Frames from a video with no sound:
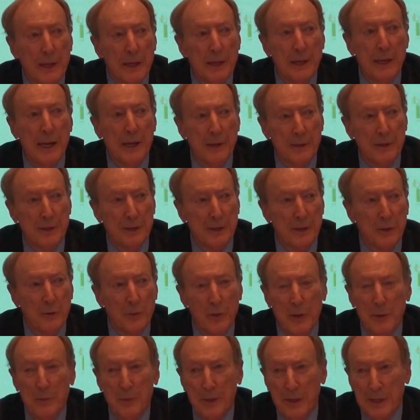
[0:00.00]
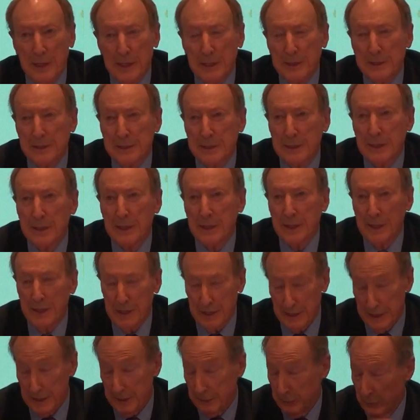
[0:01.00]
now that the remedies,
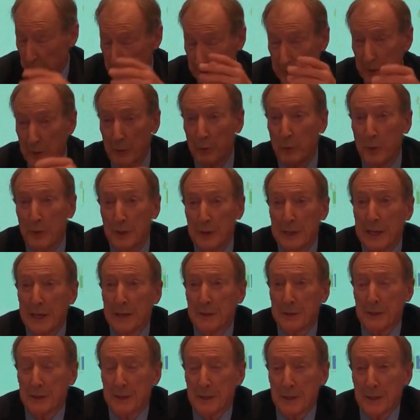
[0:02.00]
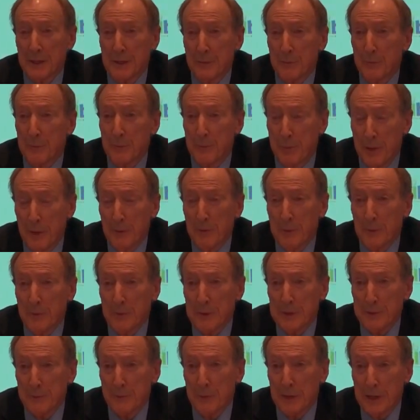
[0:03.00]
now that the problem
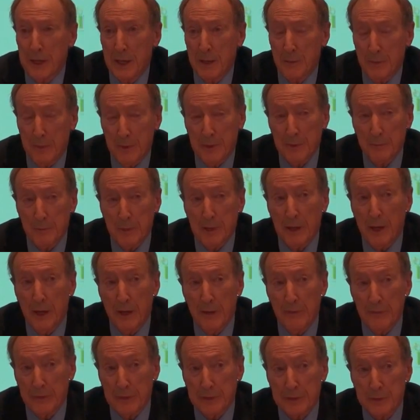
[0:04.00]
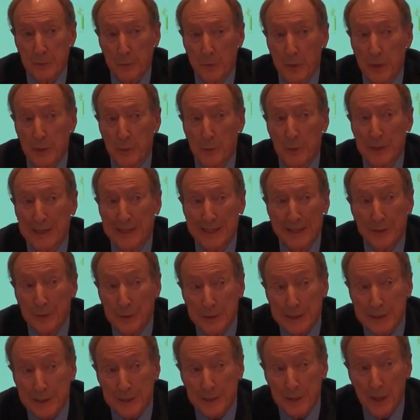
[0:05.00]
has become obvious? What are we
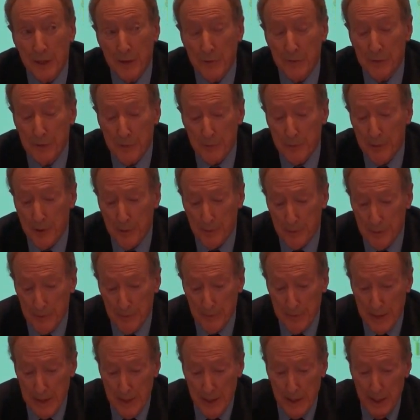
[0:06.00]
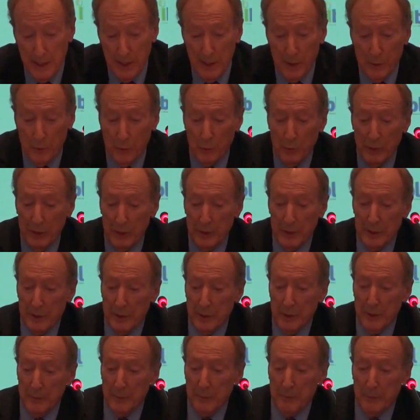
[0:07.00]
doing to solve the problem? Well,
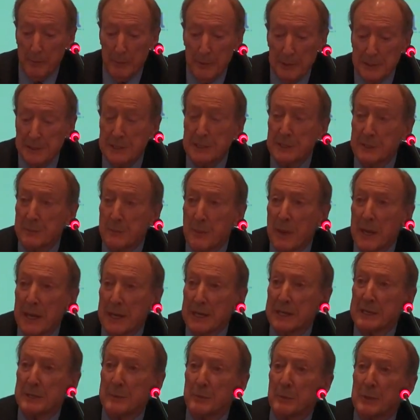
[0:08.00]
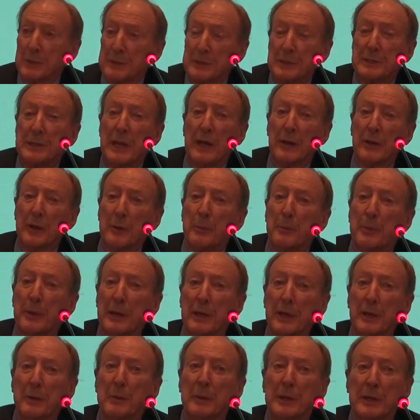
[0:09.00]
business managements don't
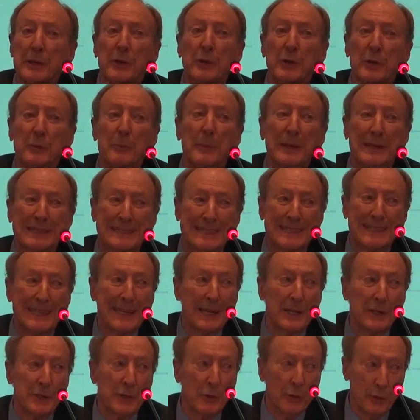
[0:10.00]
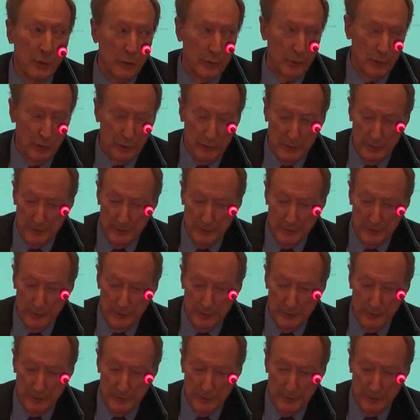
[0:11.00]
appear to be doing much at all.